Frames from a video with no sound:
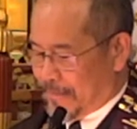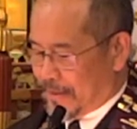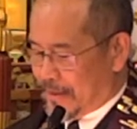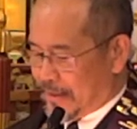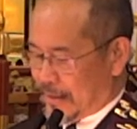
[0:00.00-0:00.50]

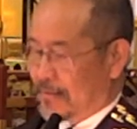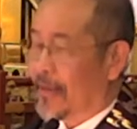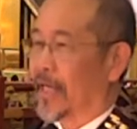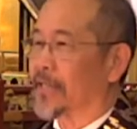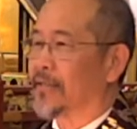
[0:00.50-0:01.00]
these
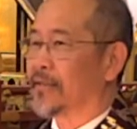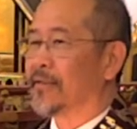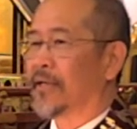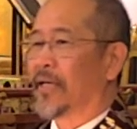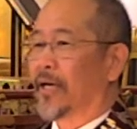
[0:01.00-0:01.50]
interactions
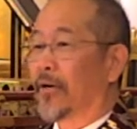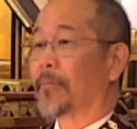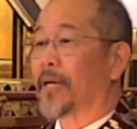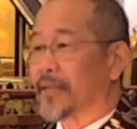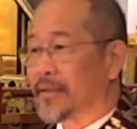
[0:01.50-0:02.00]
help
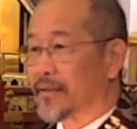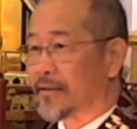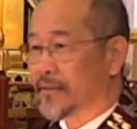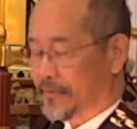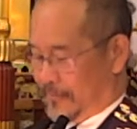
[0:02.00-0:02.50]
us
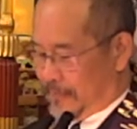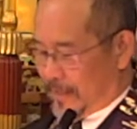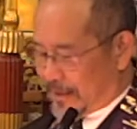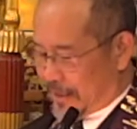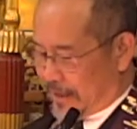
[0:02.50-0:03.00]
to
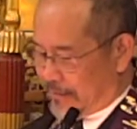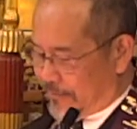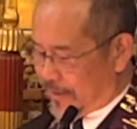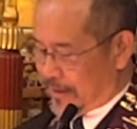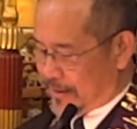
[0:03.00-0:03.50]
maintain
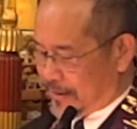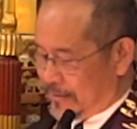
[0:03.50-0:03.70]
fitness,